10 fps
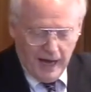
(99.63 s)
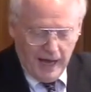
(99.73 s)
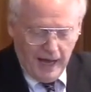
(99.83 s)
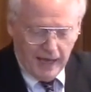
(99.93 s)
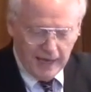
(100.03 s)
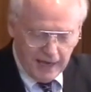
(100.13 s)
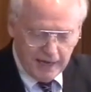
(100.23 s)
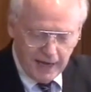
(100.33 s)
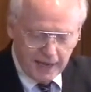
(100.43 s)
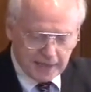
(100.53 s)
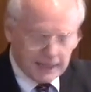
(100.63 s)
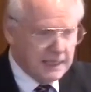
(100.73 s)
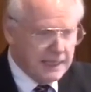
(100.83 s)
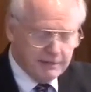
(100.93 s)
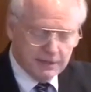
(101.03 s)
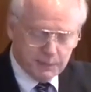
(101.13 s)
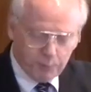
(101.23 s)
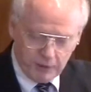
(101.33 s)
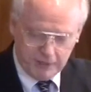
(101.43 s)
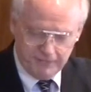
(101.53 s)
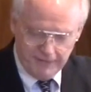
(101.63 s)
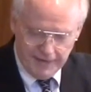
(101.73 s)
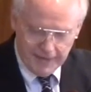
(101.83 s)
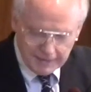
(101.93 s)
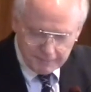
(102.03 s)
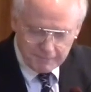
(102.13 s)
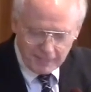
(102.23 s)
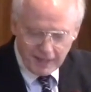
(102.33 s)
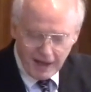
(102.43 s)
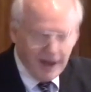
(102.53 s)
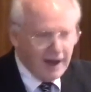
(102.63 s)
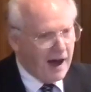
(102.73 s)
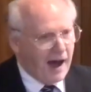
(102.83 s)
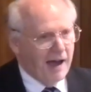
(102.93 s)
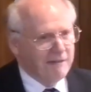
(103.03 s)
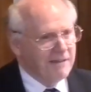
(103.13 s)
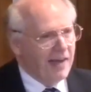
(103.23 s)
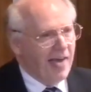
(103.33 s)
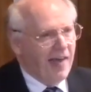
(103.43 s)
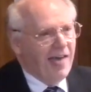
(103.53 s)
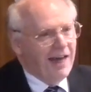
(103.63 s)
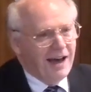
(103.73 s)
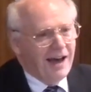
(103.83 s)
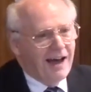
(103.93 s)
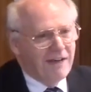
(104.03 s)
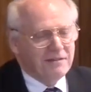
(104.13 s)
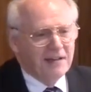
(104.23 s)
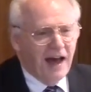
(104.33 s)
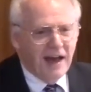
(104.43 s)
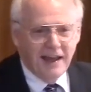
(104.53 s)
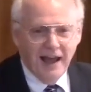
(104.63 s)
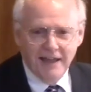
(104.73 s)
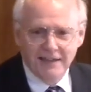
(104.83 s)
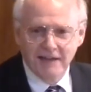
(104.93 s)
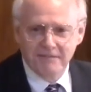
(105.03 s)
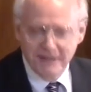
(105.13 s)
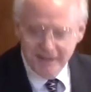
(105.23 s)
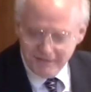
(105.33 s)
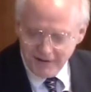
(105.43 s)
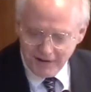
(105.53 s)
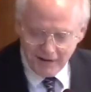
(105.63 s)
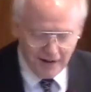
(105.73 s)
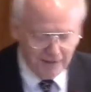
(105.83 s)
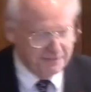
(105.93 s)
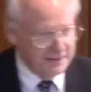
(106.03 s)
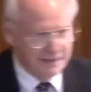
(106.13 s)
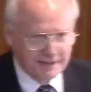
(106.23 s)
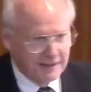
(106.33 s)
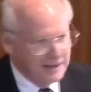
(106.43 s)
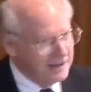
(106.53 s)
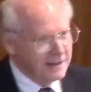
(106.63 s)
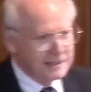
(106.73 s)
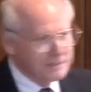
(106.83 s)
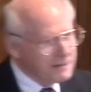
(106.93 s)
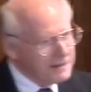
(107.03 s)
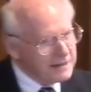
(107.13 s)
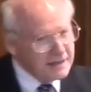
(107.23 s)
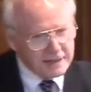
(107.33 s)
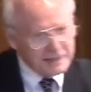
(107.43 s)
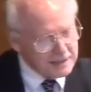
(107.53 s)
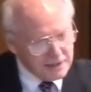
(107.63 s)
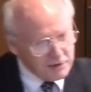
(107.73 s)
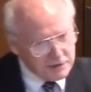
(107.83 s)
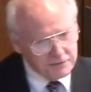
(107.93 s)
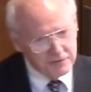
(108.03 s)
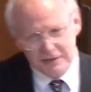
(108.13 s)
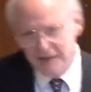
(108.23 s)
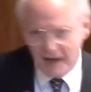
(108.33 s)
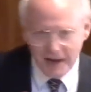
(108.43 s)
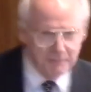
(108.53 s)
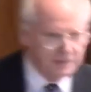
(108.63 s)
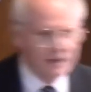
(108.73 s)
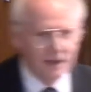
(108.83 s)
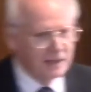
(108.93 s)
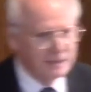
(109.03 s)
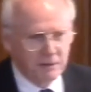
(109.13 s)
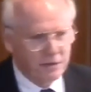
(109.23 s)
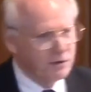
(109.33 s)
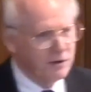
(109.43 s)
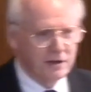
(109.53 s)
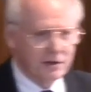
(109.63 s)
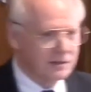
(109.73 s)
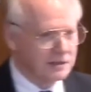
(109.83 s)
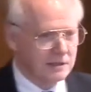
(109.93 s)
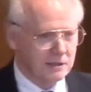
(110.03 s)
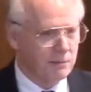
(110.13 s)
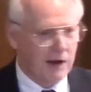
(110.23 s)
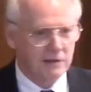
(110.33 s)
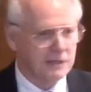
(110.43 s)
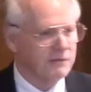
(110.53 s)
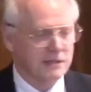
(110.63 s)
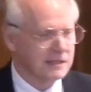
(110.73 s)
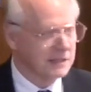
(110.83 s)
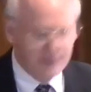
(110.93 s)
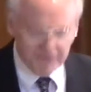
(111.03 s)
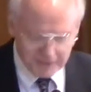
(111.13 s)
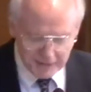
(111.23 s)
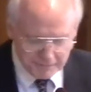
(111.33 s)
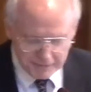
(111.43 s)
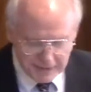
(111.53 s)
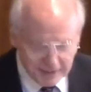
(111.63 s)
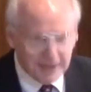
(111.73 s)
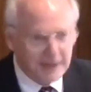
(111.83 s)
Again, as a Cleveland sports fan, I have not had that feeling very often. The Indians have been this close a few times. It's been 30 years since the Browns even sniffed it, but, uh,